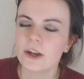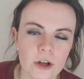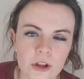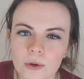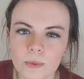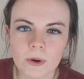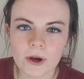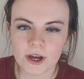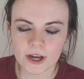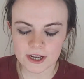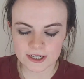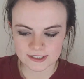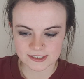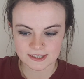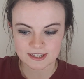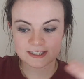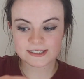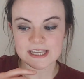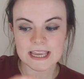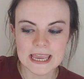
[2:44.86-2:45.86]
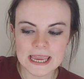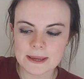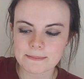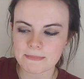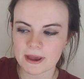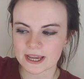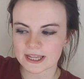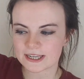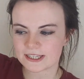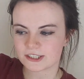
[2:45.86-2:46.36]
In other words, this heat
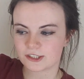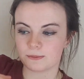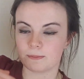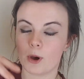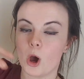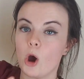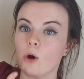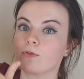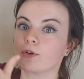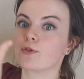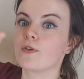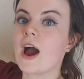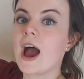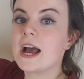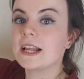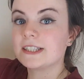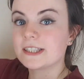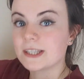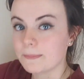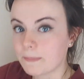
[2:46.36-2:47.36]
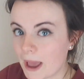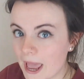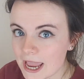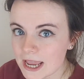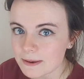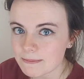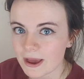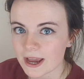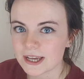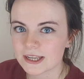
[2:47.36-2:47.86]
mechanism overrides the
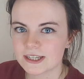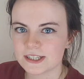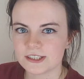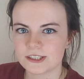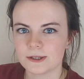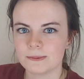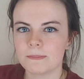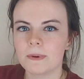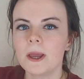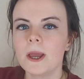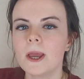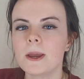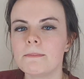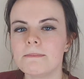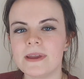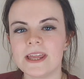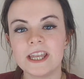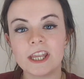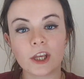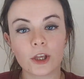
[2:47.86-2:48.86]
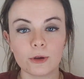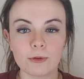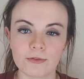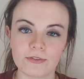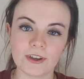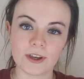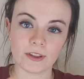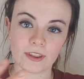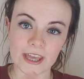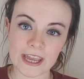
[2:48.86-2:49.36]
pain mechanism, meaning you
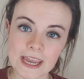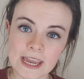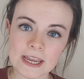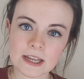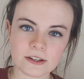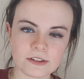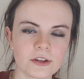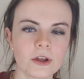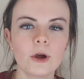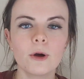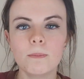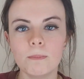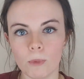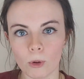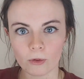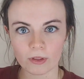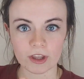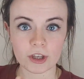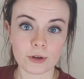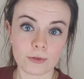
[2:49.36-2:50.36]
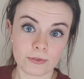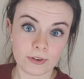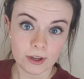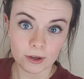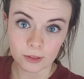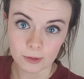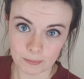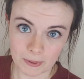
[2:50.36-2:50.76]
feel the heat more than you feel the